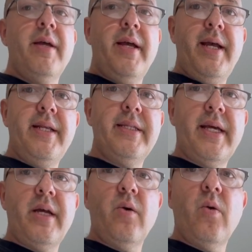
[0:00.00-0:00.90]
any
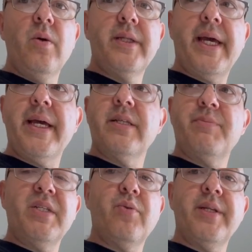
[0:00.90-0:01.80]
day, all day, is
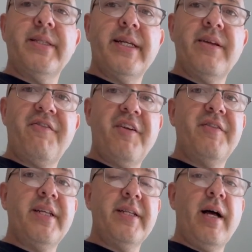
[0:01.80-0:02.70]
between $10 and
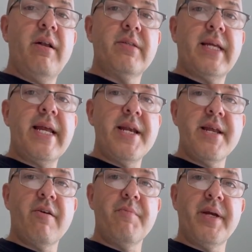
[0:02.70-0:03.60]
$15 in
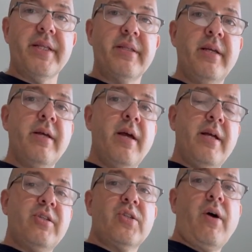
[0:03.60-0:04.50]
near mint.
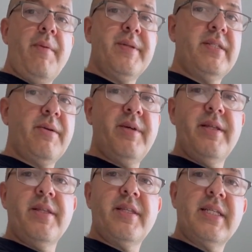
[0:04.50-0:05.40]
It just so happens to be
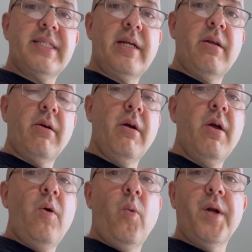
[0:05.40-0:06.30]
that this seller
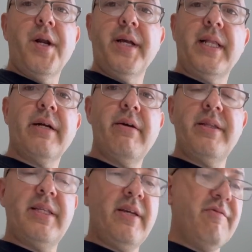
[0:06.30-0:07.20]
wanted to clear
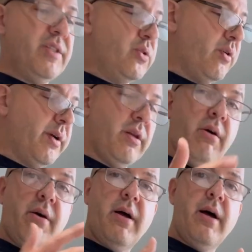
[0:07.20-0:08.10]
out the inventory
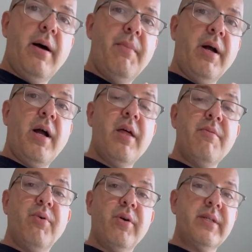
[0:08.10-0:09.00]
among other
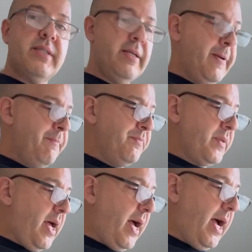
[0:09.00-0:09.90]
books,
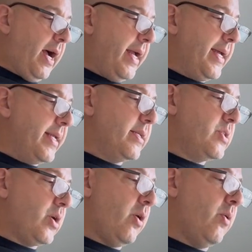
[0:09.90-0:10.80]
and
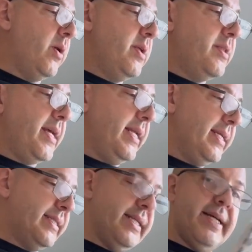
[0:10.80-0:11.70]
so they
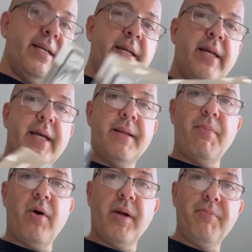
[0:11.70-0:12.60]
listed it at a
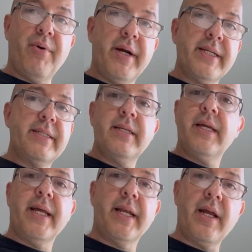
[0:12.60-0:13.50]
bargain price,
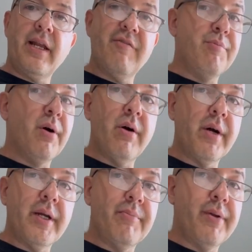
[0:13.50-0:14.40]
and I love
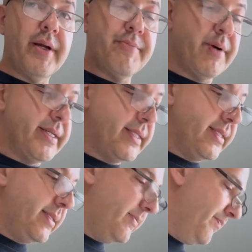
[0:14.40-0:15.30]
bargain prices.